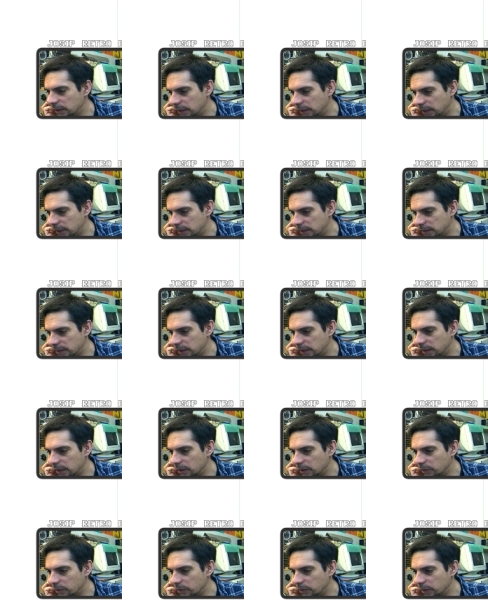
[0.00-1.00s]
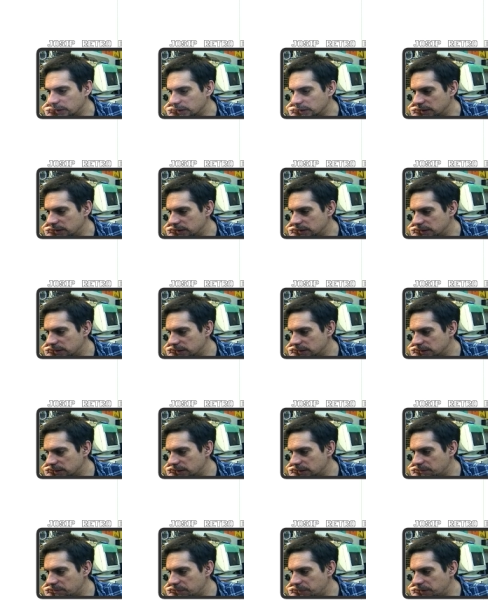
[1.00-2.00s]
Let's take a look at this
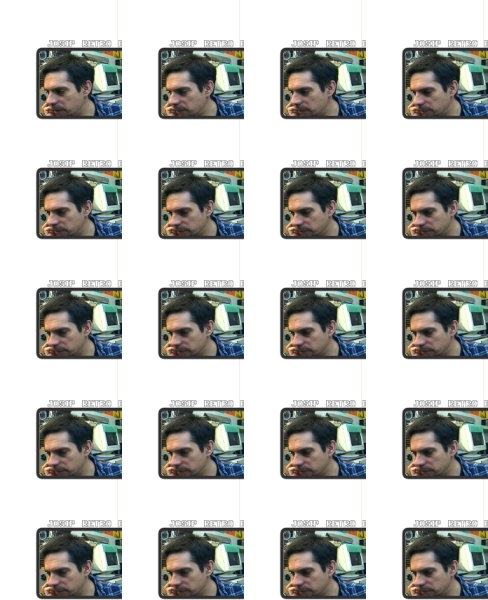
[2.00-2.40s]
example.